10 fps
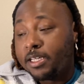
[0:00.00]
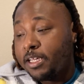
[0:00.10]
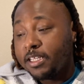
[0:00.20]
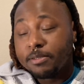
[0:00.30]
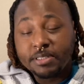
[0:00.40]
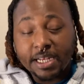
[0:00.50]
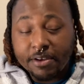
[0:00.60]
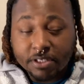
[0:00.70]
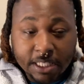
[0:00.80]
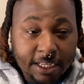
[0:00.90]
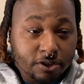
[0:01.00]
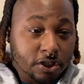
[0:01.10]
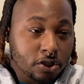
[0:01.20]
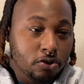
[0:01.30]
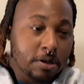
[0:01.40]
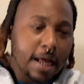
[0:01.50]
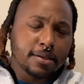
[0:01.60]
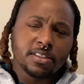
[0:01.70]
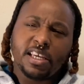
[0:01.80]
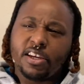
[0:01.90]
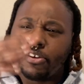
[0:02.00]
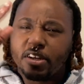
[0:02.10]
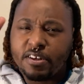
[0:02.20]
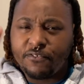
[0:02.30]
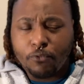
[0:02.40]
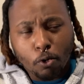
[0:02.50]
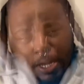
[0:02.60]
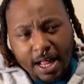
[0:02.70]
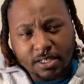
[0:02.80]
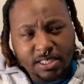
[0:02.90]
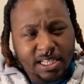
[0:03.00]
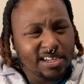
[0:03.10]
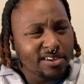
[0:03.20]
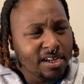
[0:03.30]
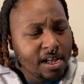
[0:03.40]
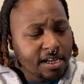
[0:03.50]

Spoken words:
You know what I'm saying? Everything else is $2 here, a good $4 here.